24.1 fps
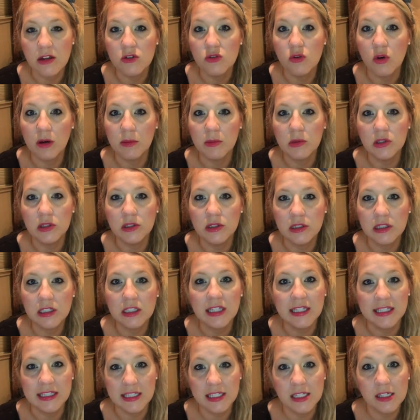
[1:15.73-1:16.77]
a normal
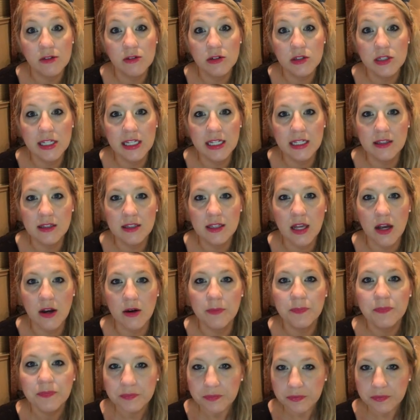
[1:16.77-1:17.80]
cleansing routine. So